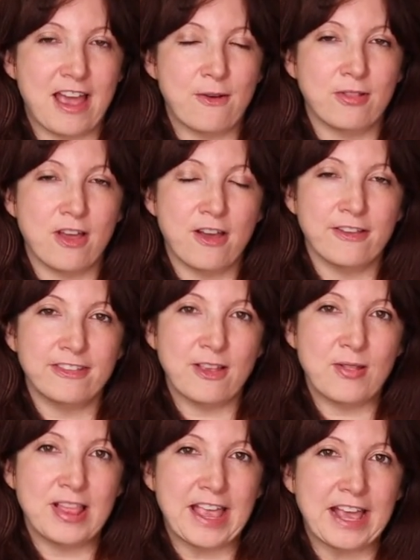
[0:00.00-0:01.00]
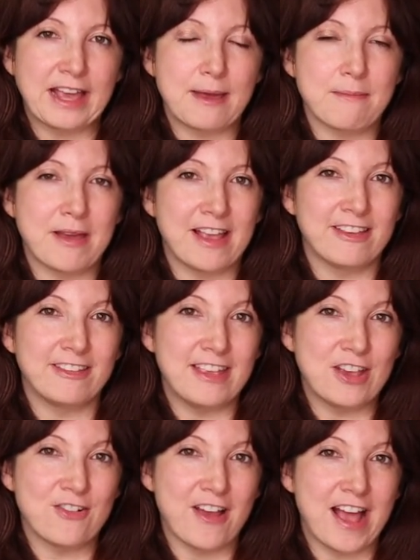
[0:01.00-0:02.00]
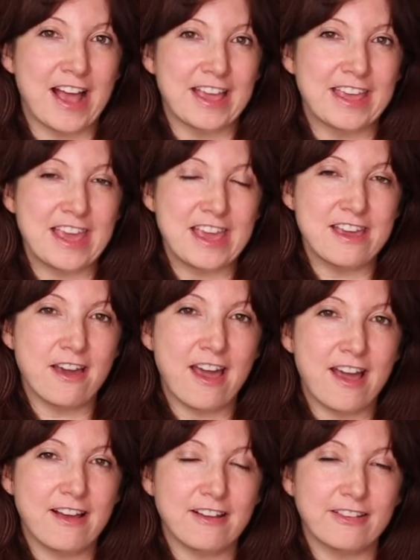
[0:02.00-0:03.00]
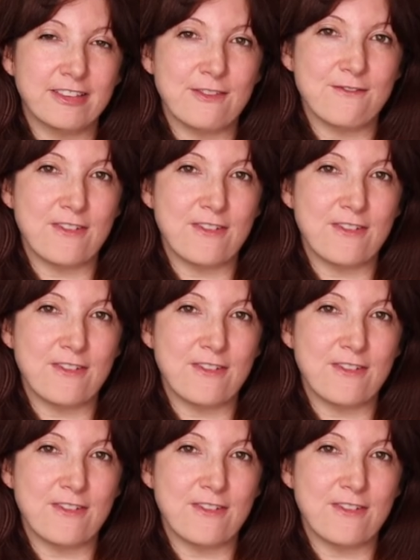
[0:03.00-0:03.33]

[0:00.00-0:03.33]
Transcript: I will also link my secret IKEA hacks